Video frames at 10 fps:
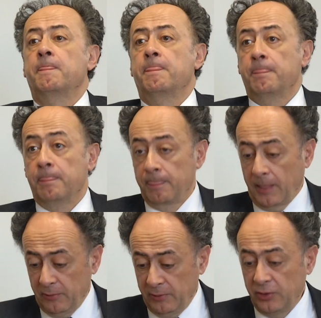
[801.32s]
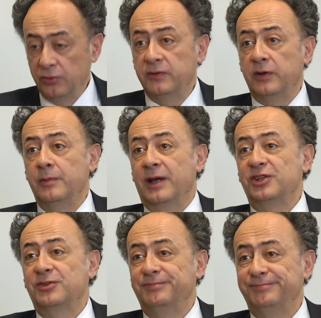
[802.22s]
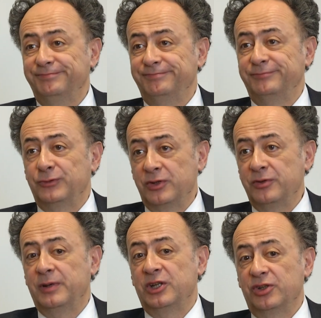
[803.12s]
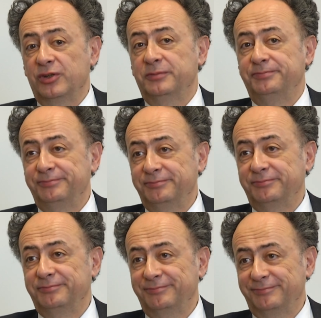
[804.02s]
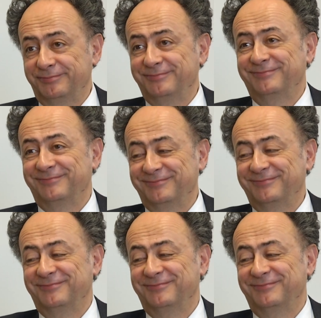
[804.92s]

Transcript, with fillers: today. Thank you very much. It was a pleasure. It's always a pleasure to see